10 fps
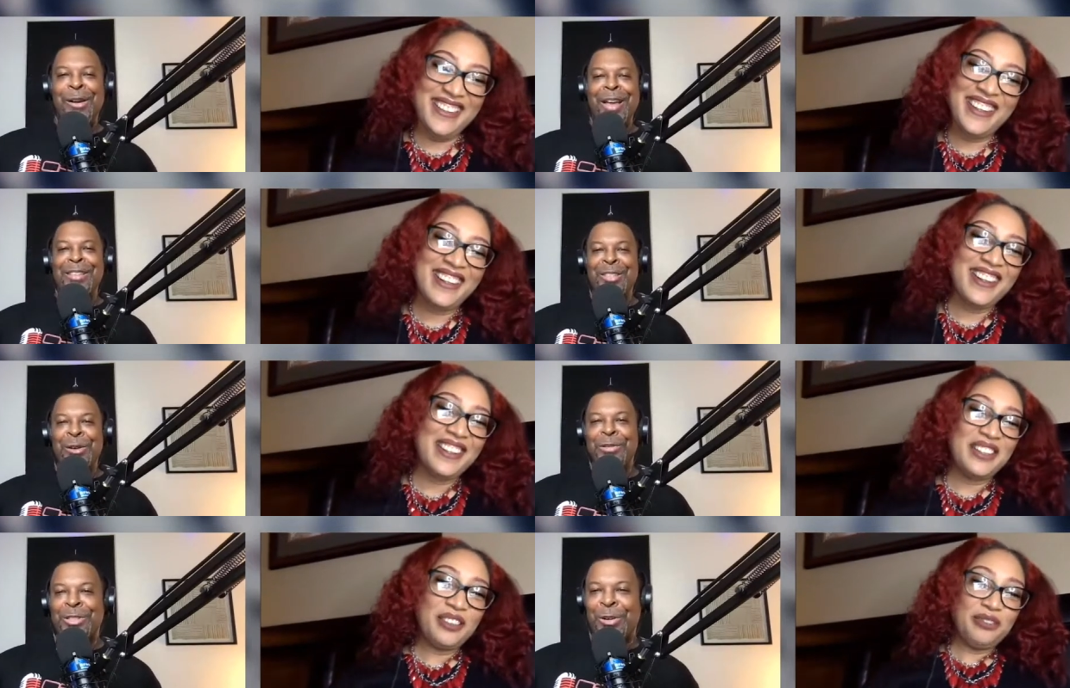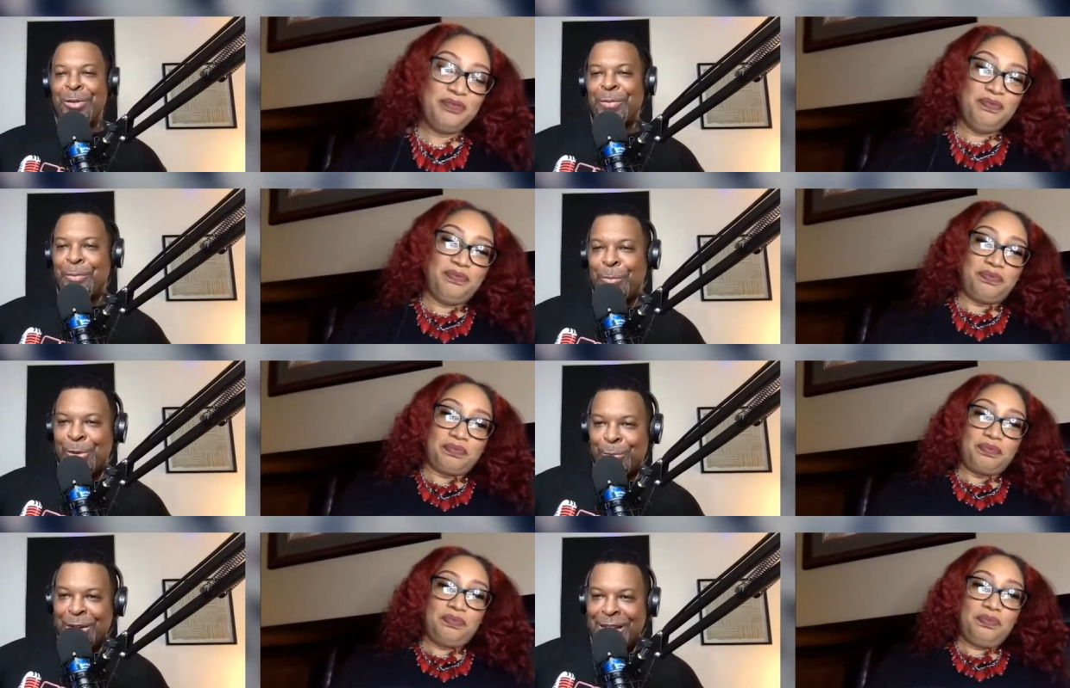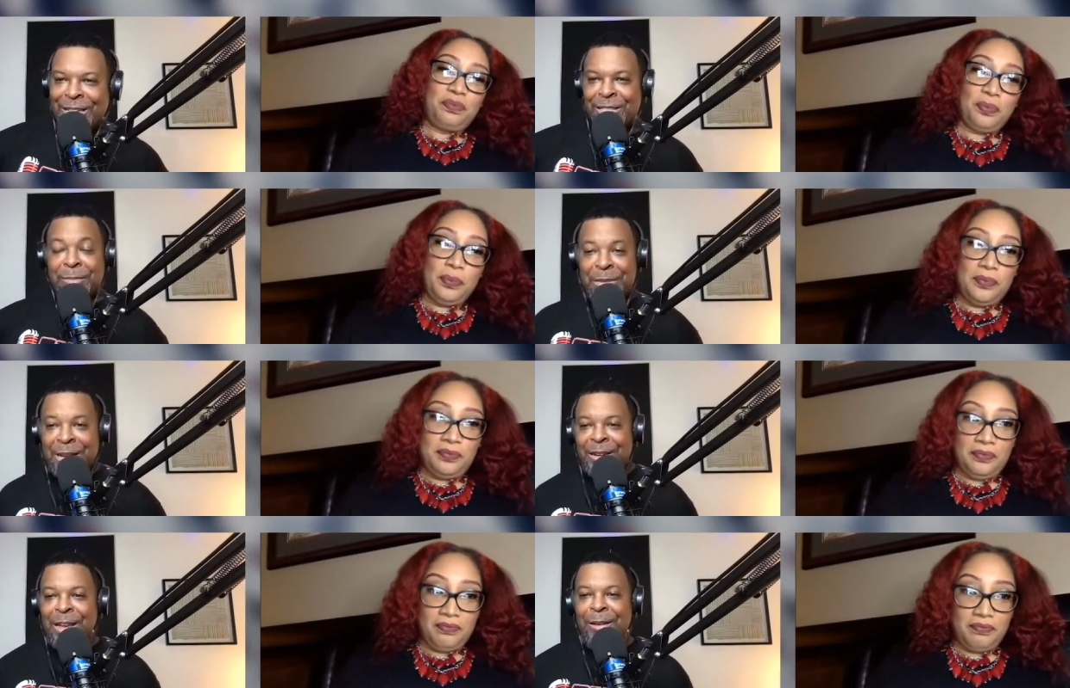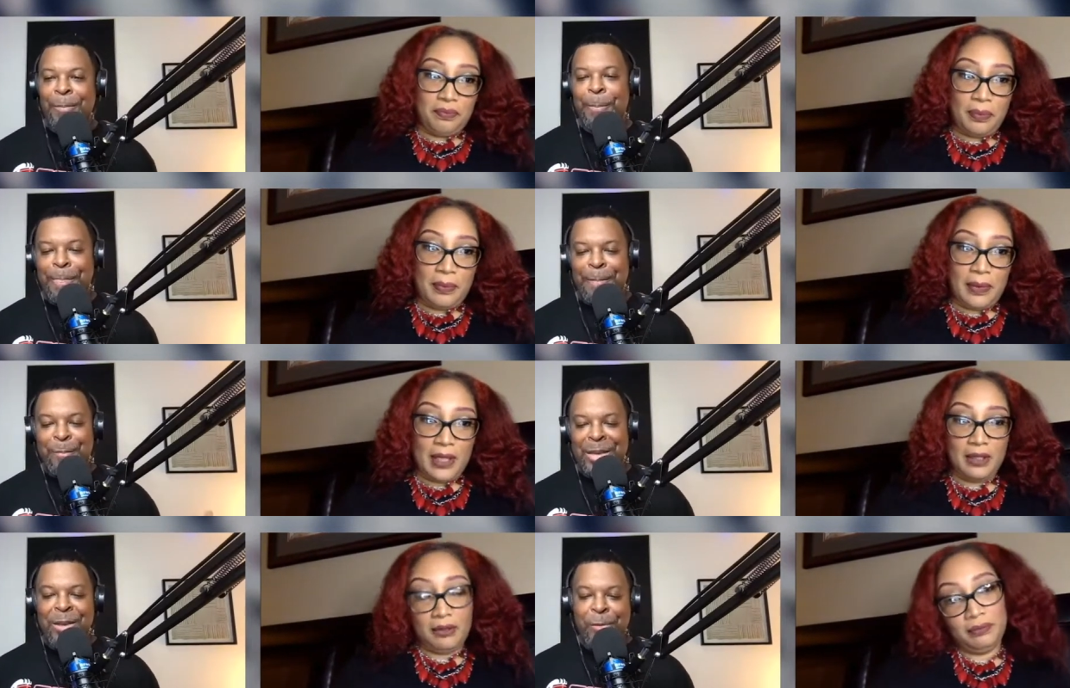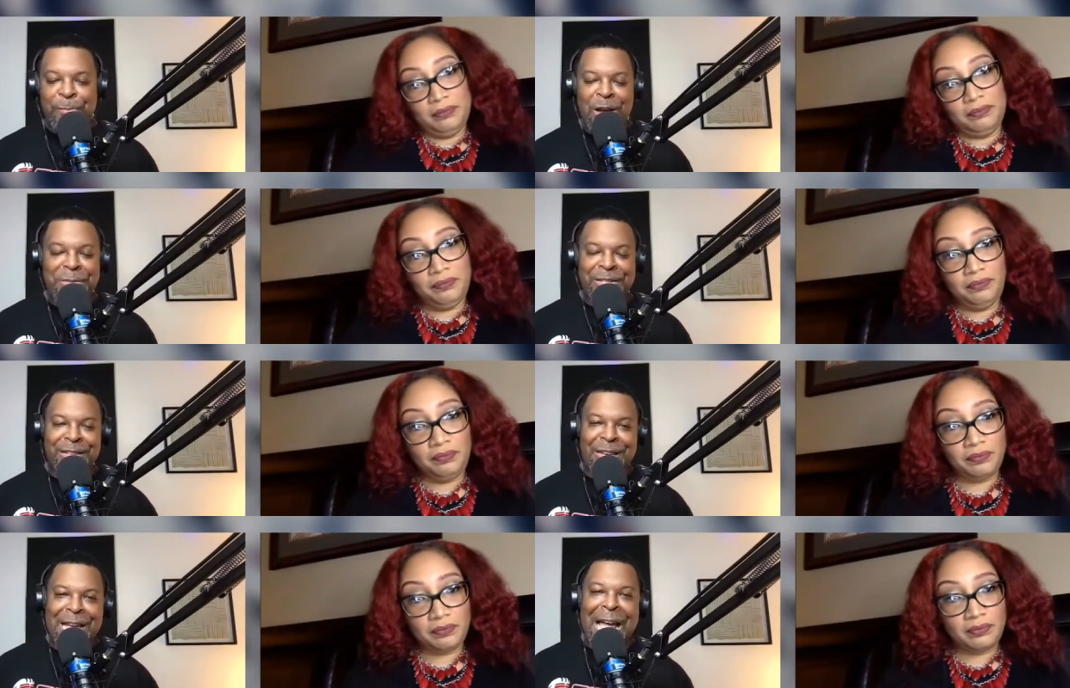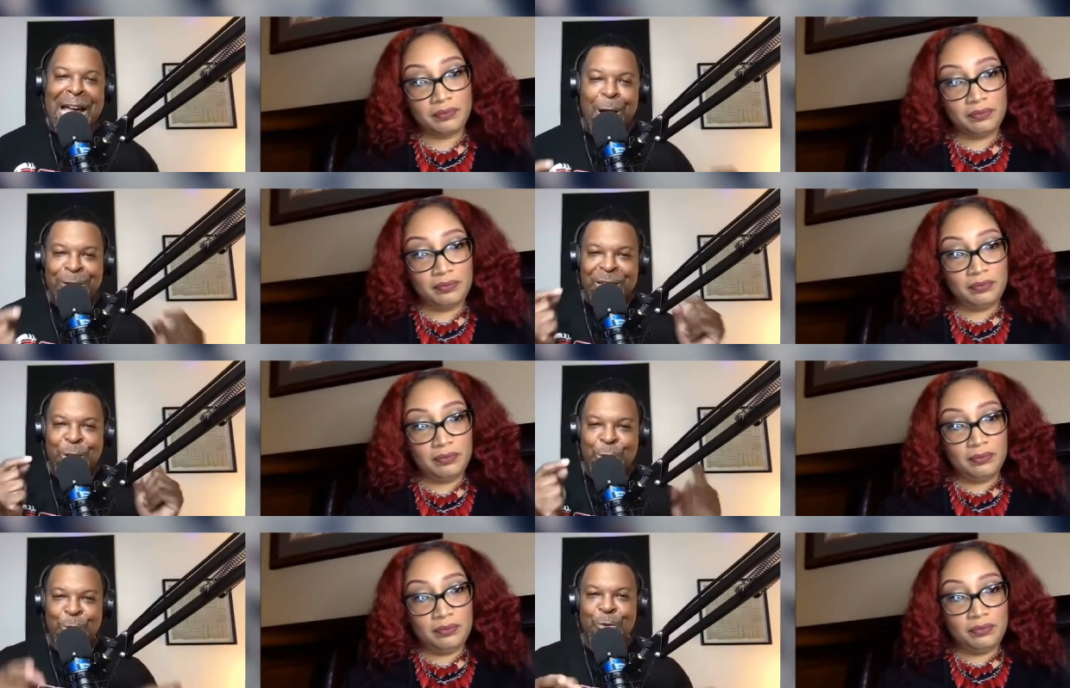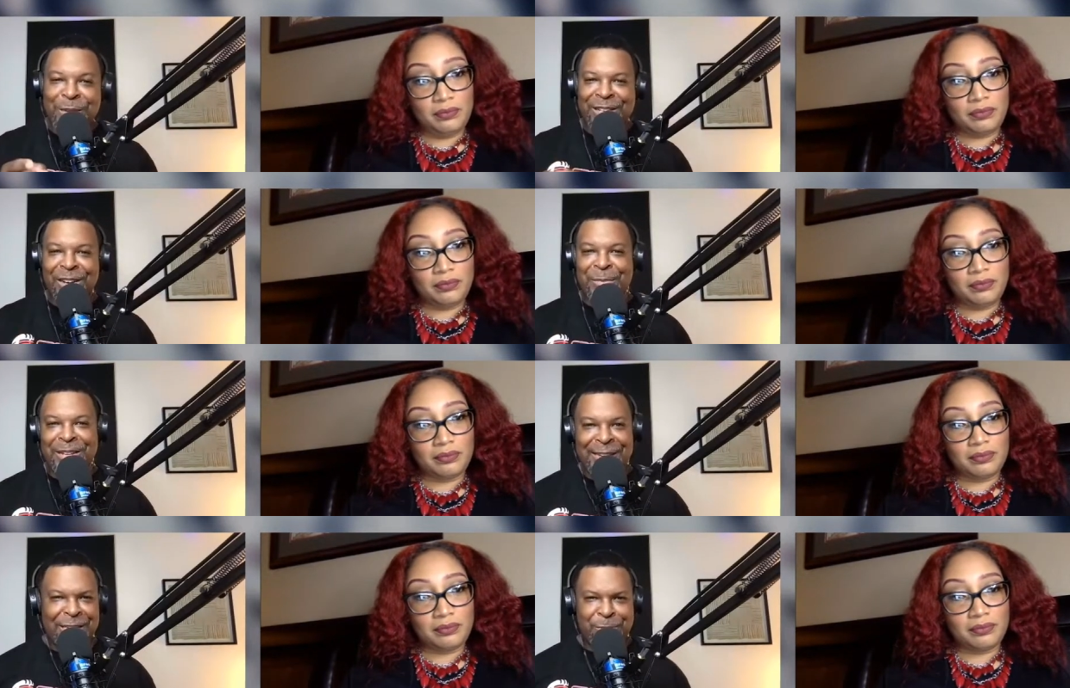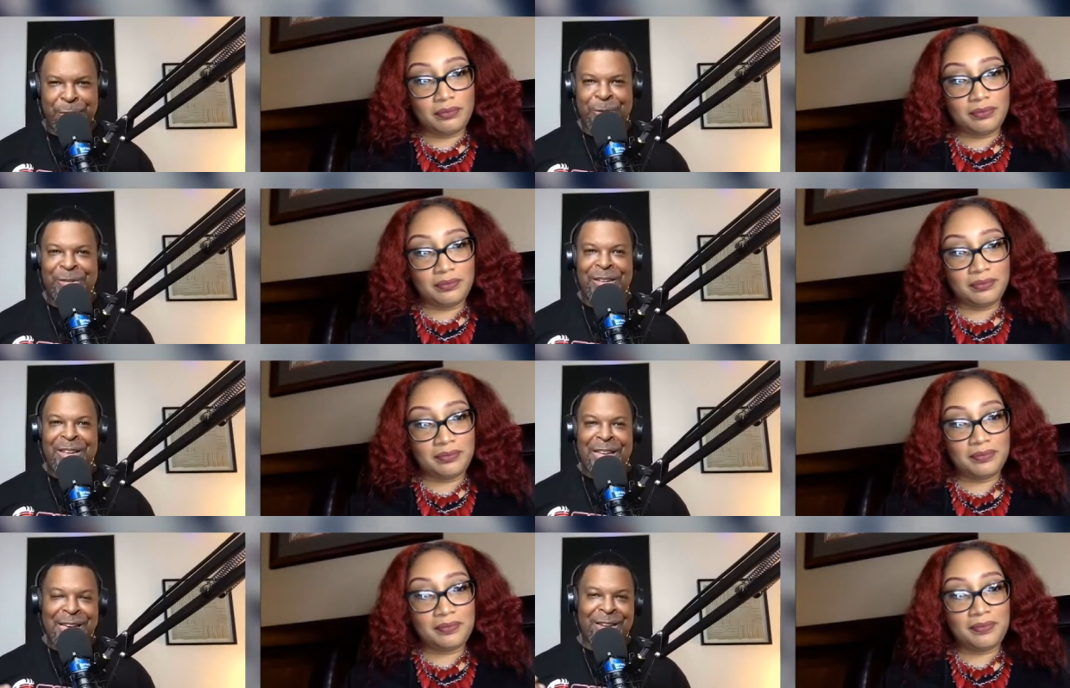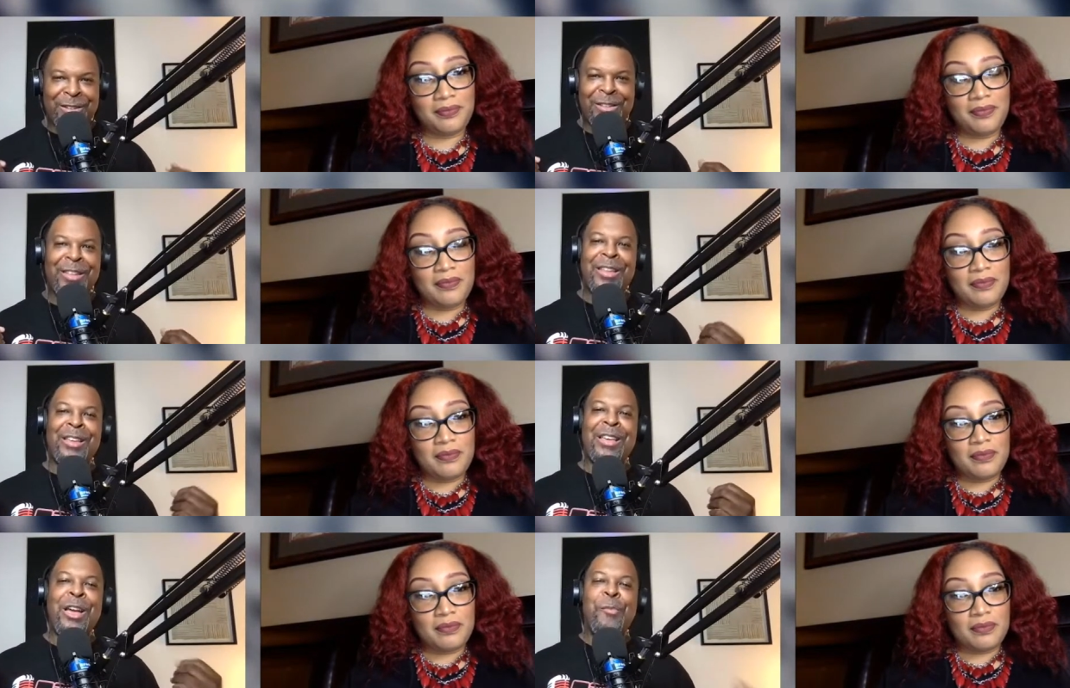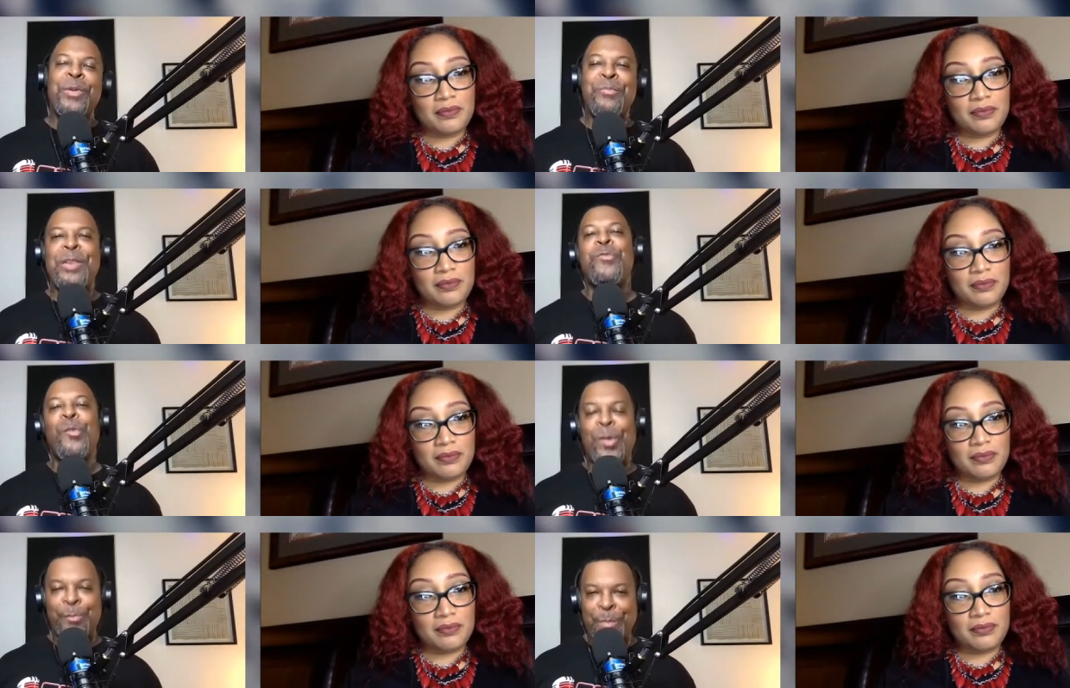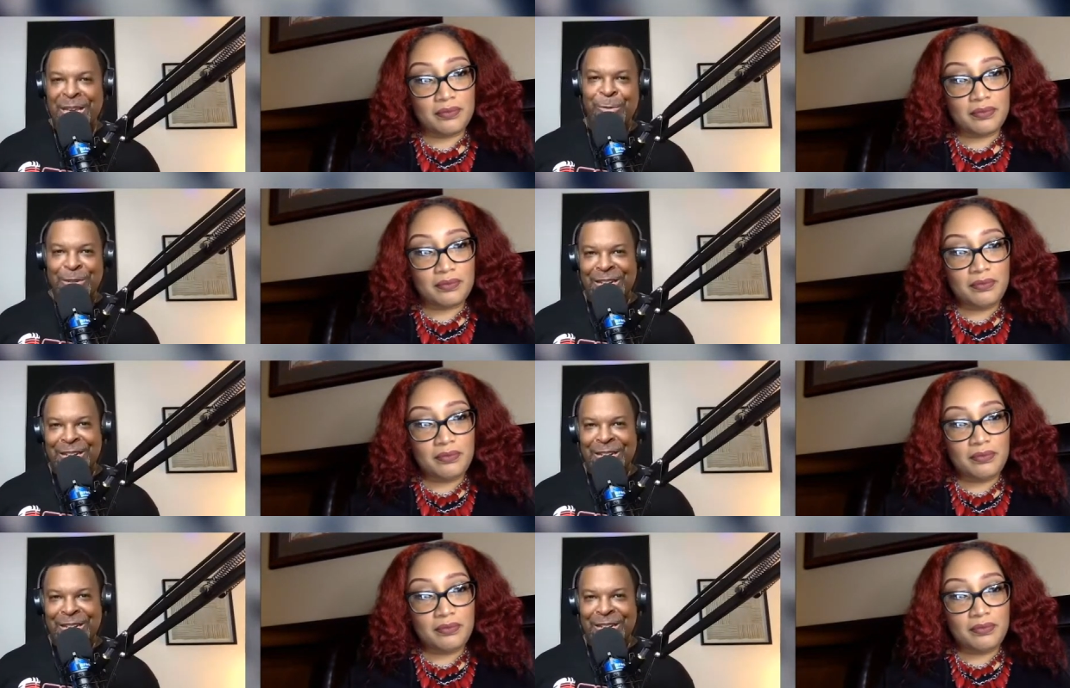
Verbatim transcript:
Speaker 1: okay, so so relationship. Now, many would probably say, "How did you become an expert at helping people mend